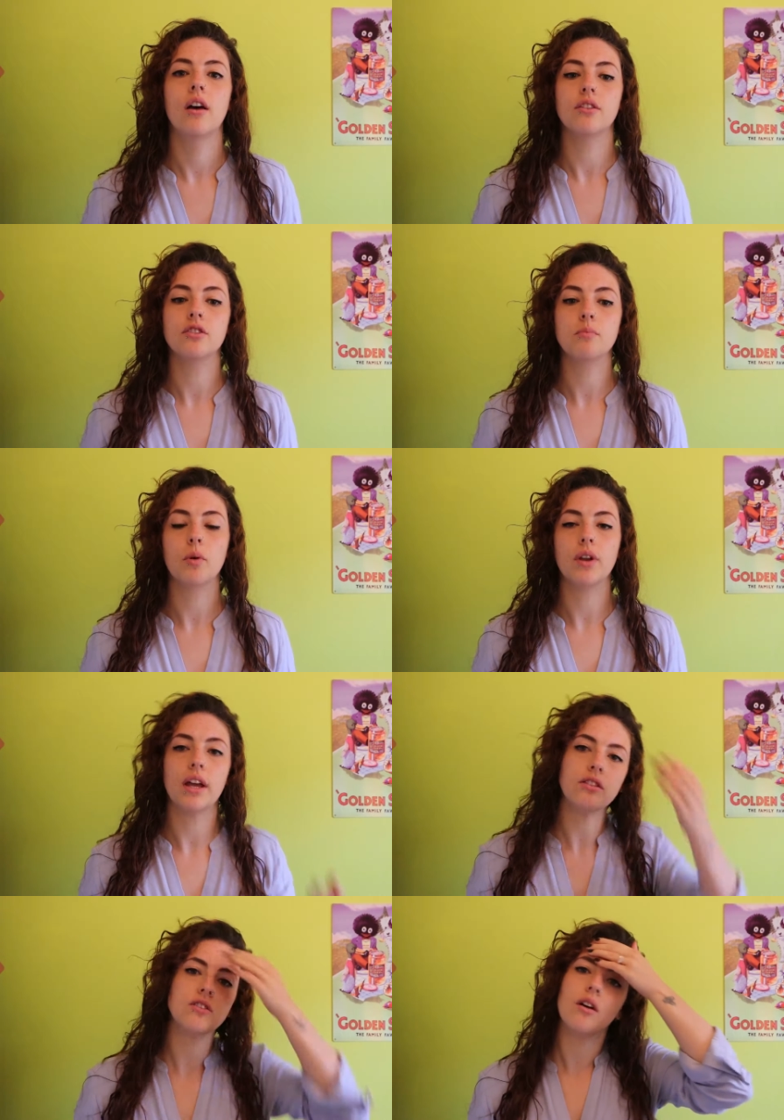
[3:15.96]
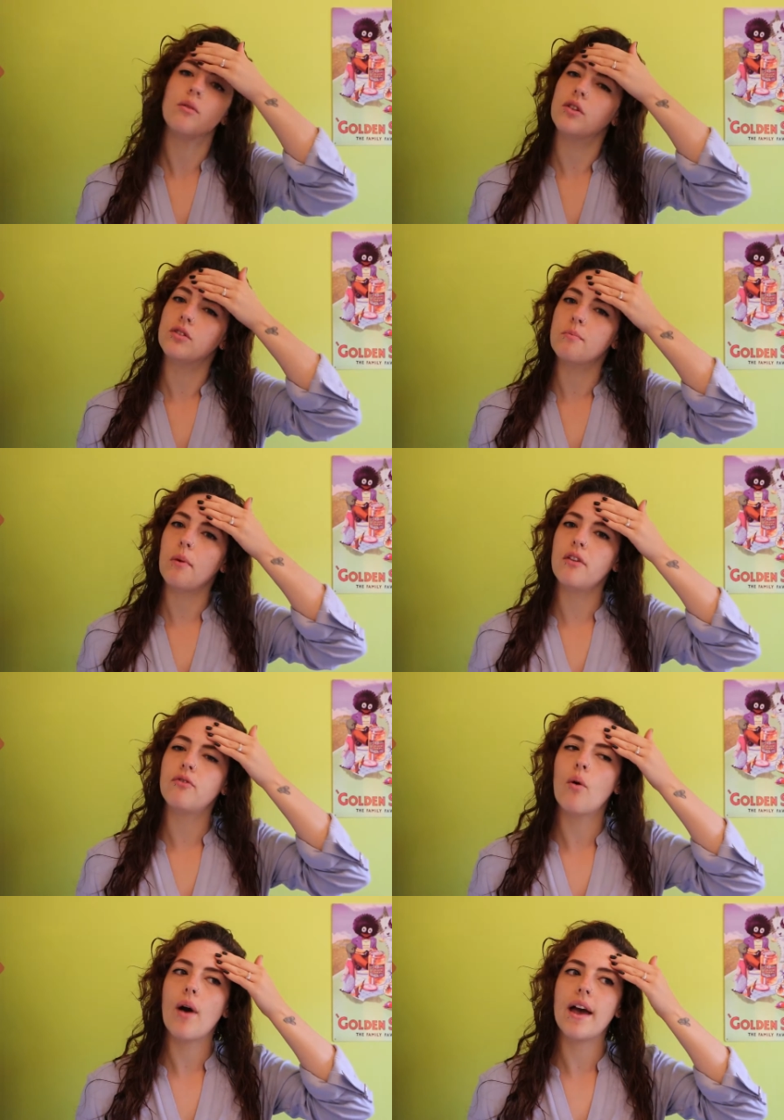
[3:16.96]
this morning, so my
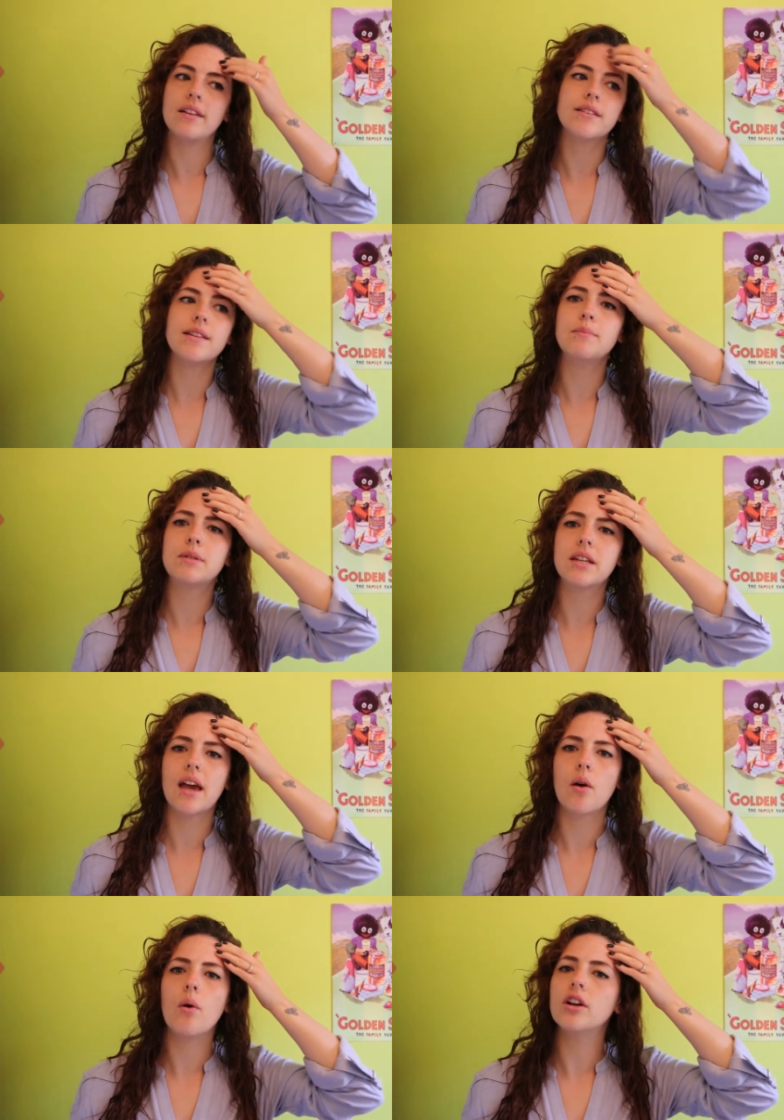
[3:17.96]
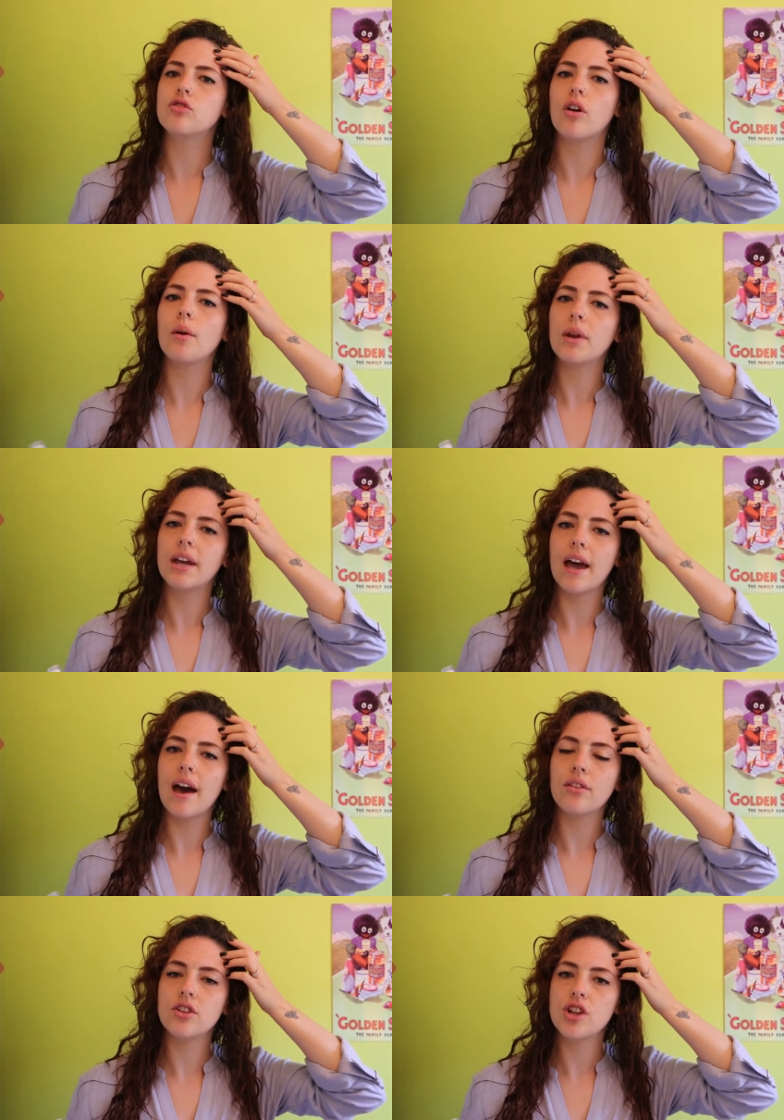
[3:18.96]
forehead seems to get quite dry when I get
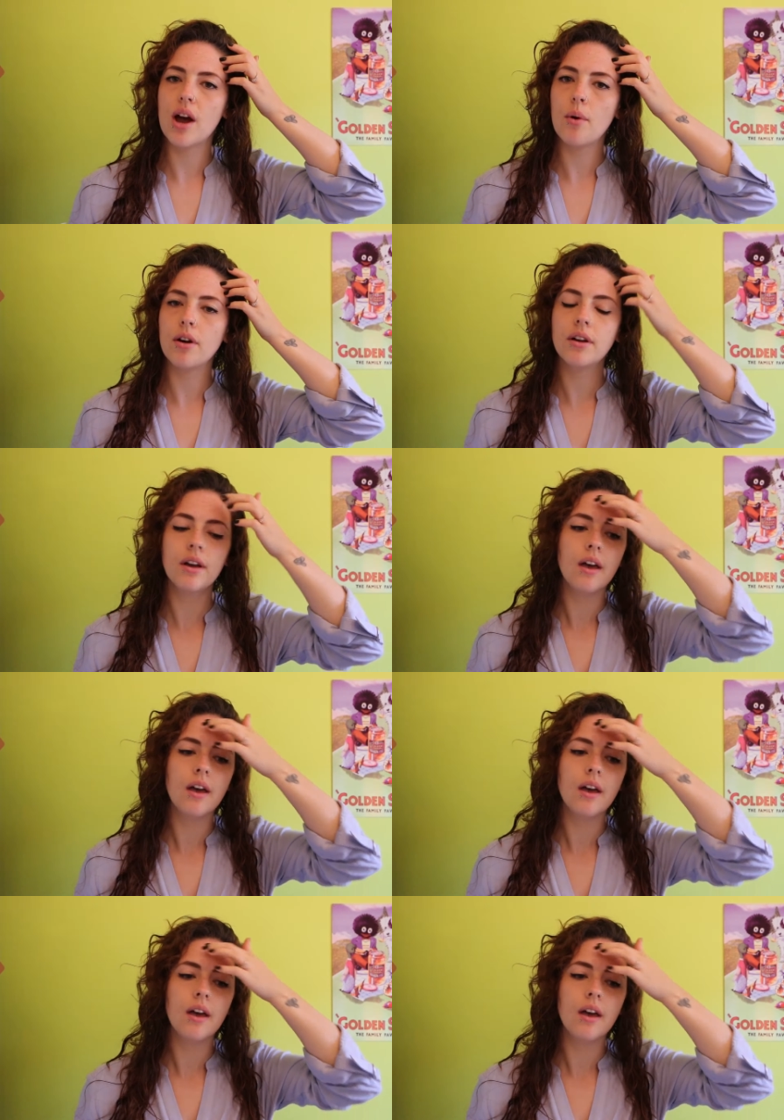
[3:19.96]
out the shower.